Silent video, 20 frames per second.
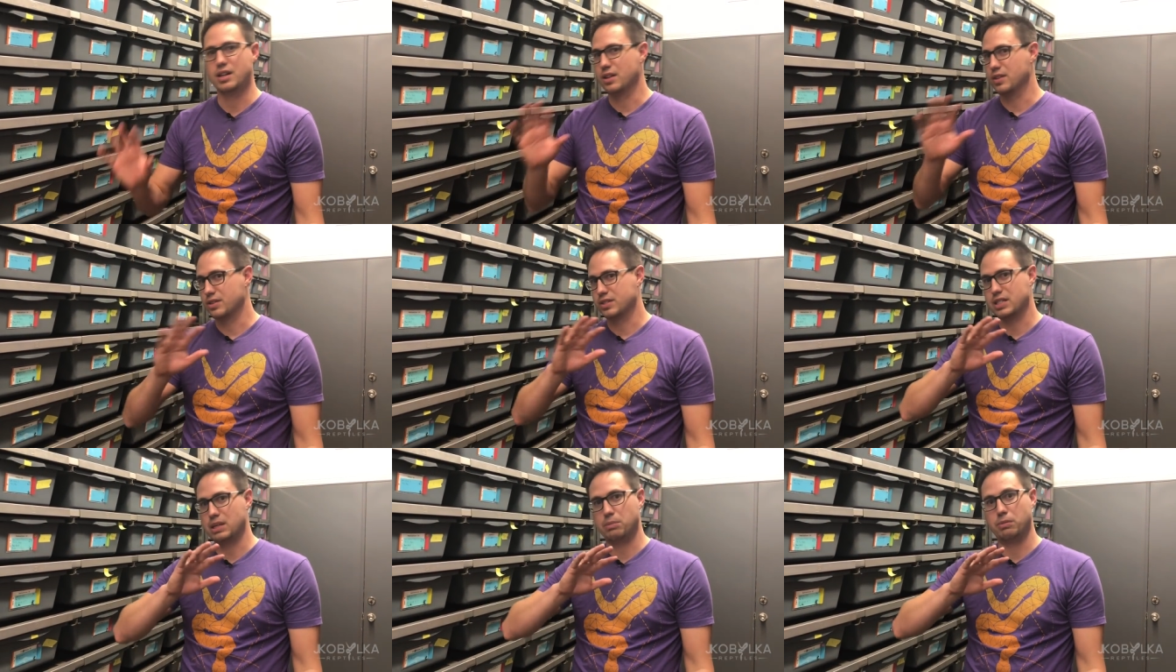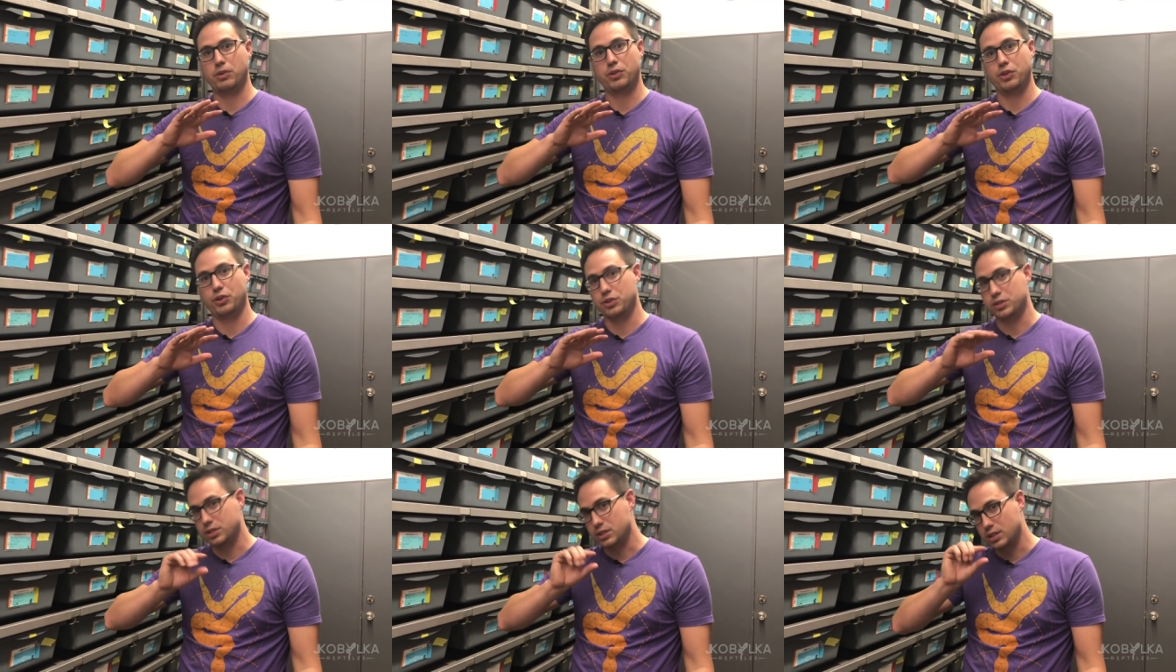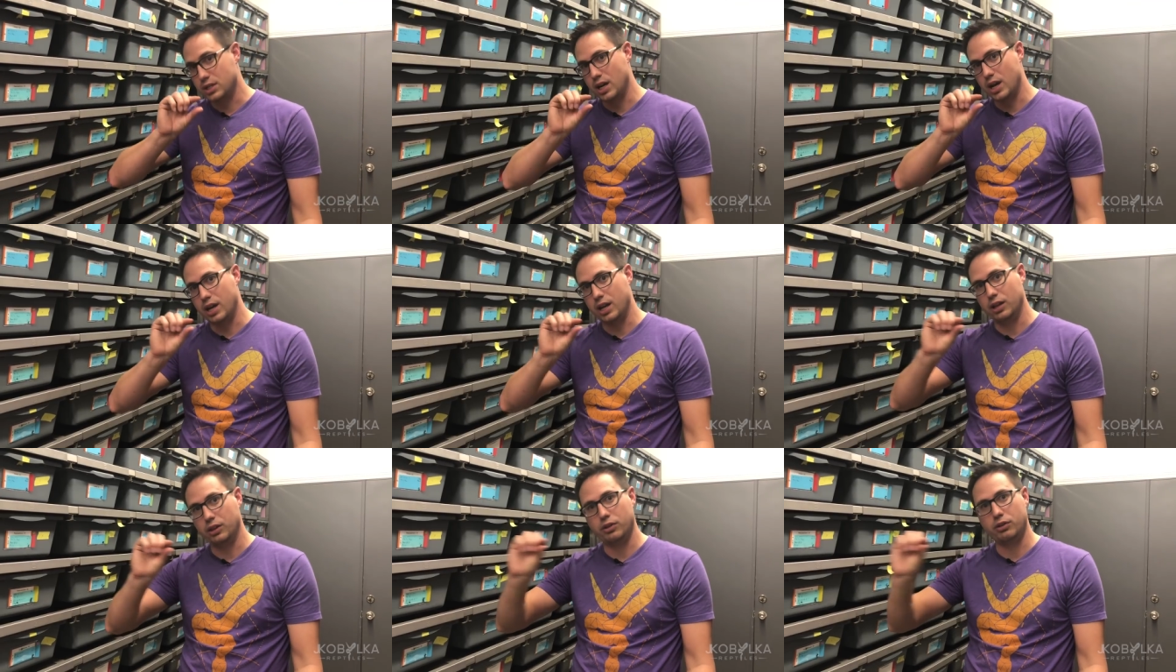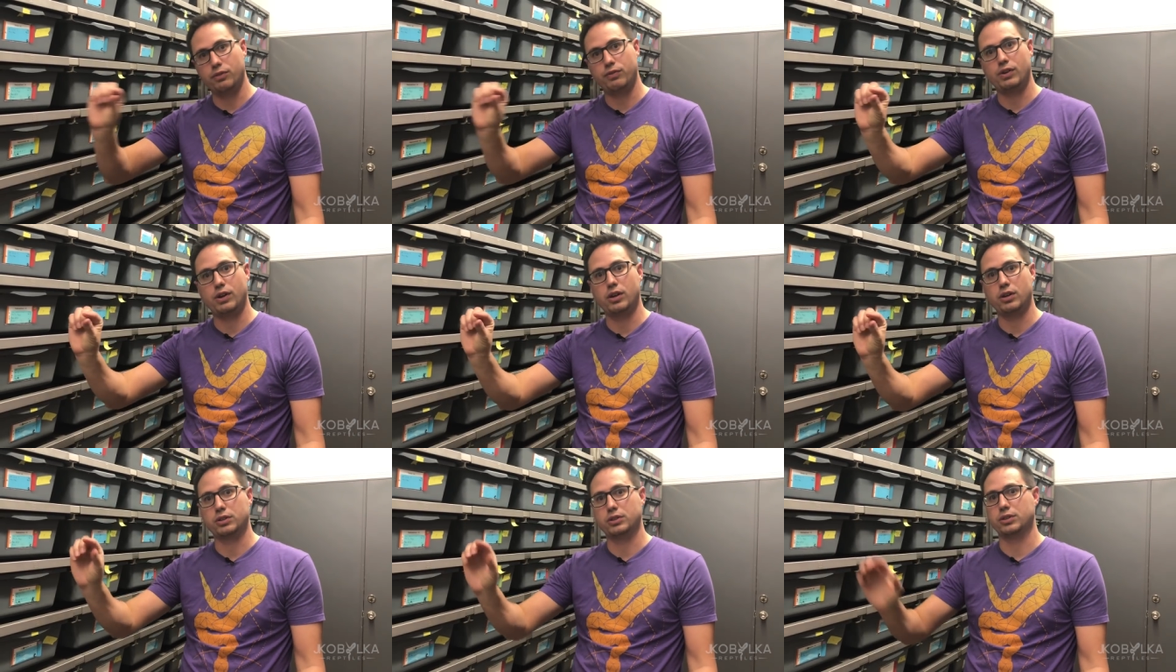some of those tiny little
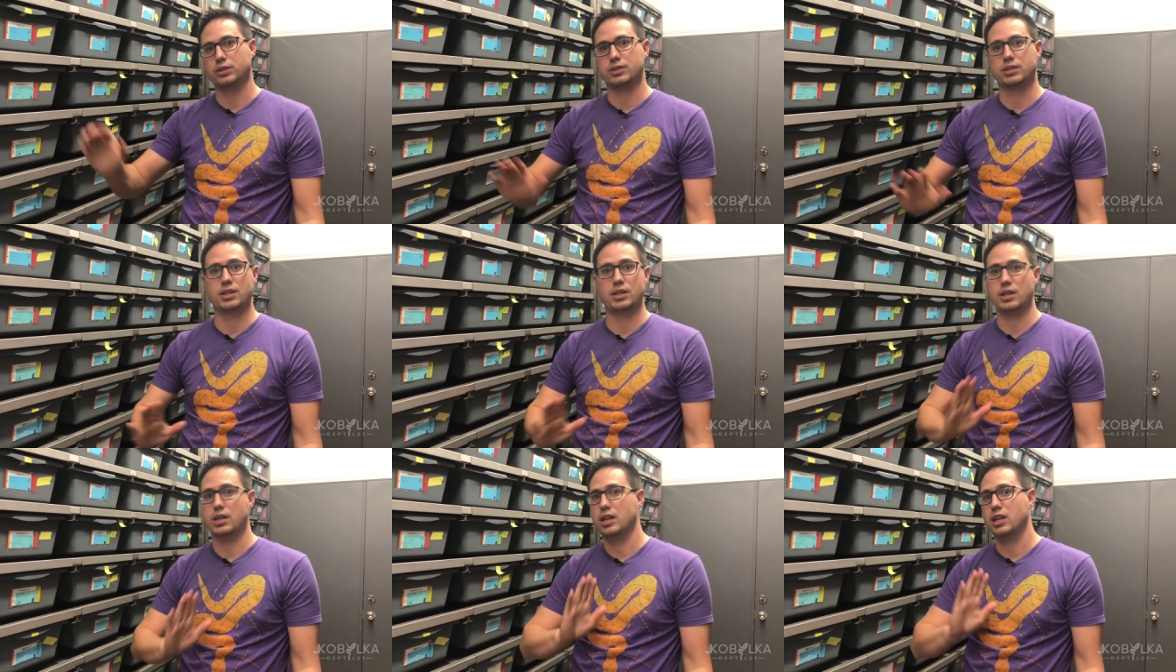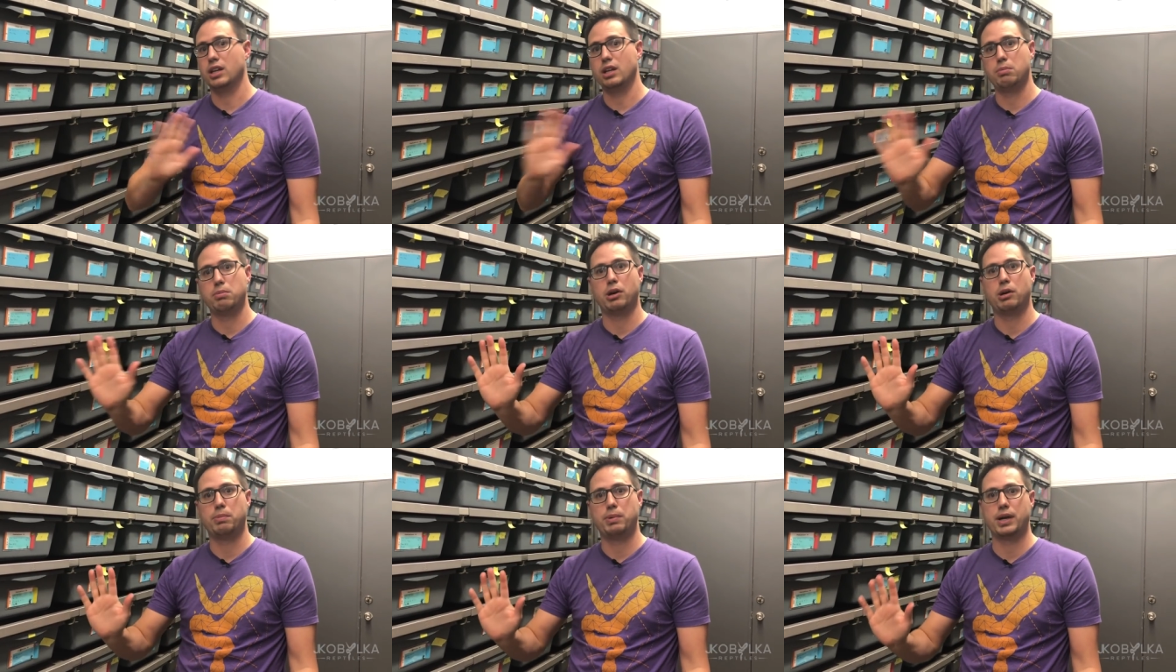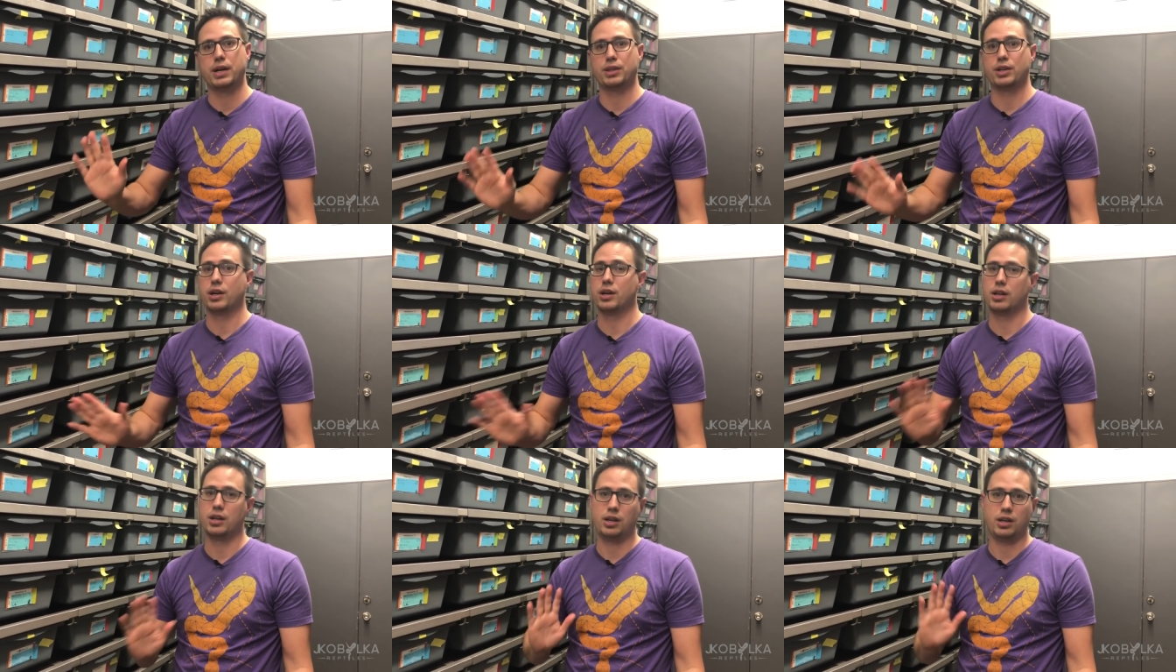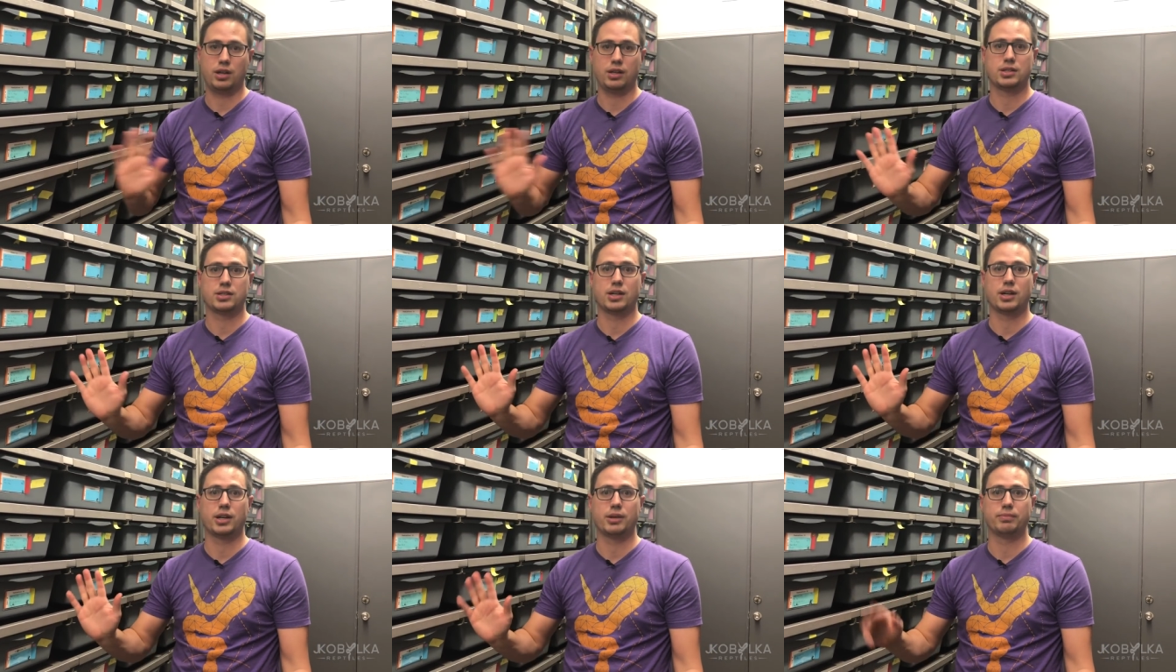follicles in any ball python at any
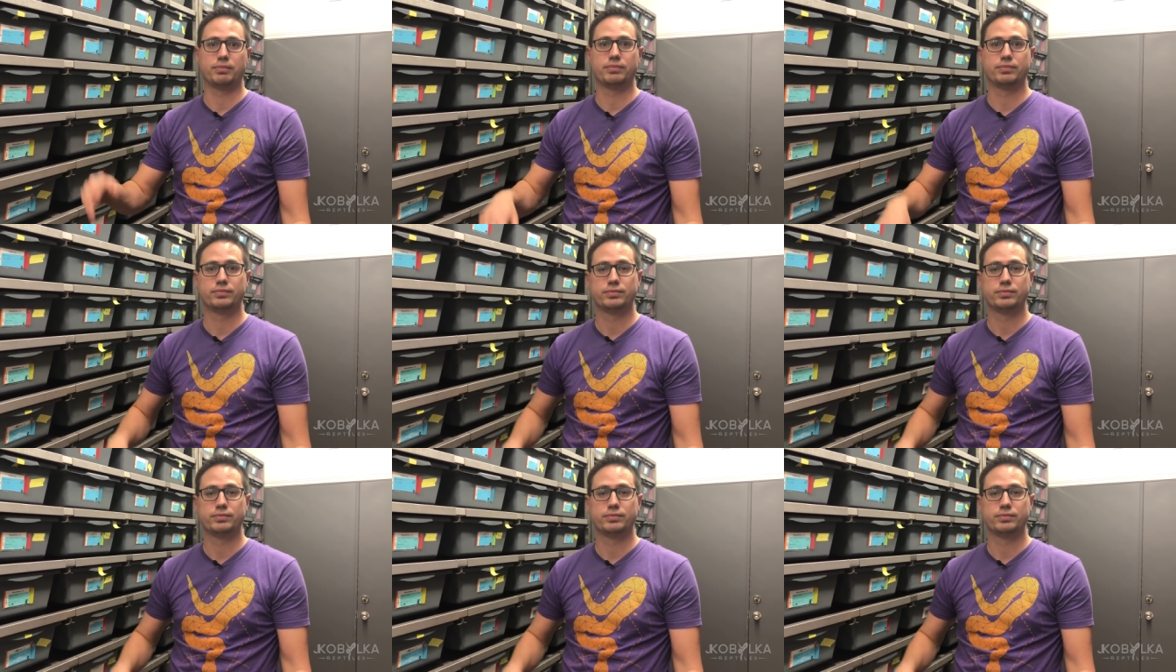time.